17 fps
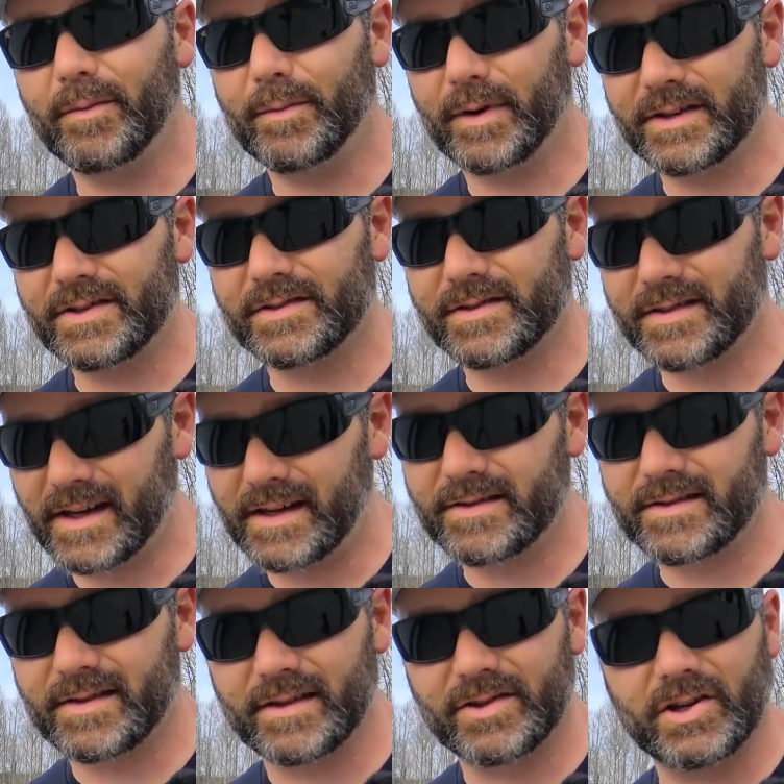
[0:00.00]
a bunch of
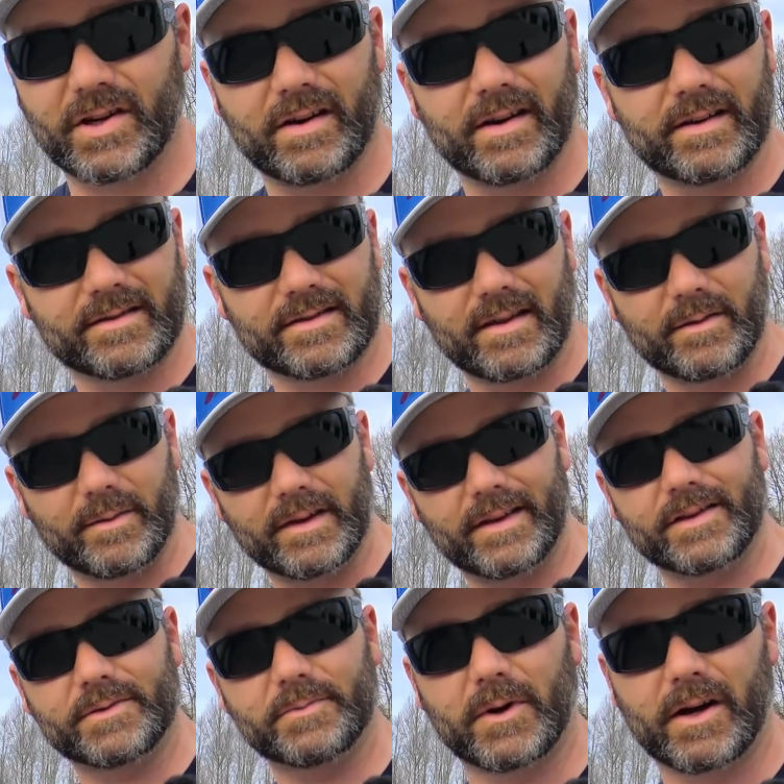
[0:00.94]
seeds this year and sent me
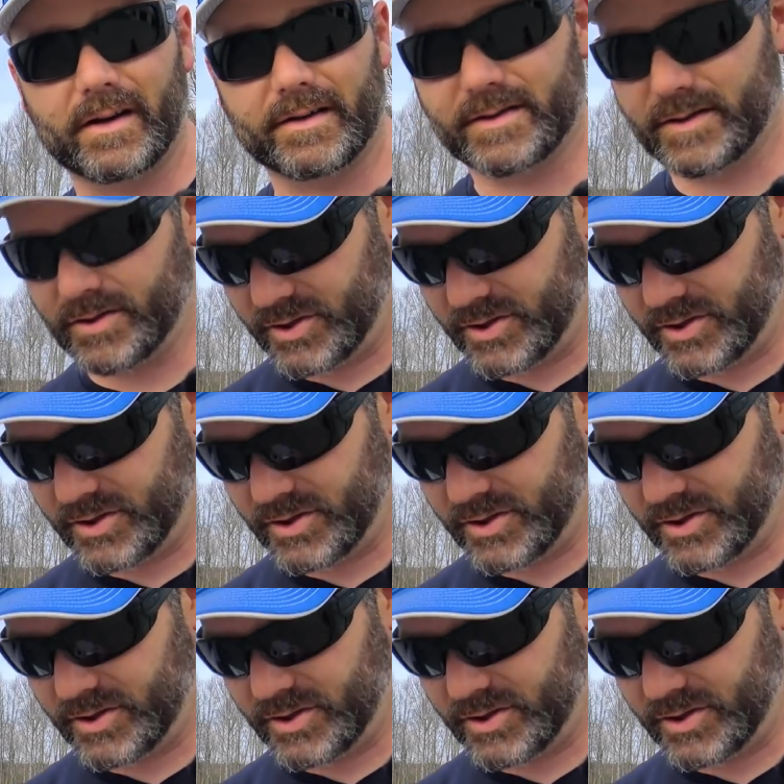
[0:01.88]
these products to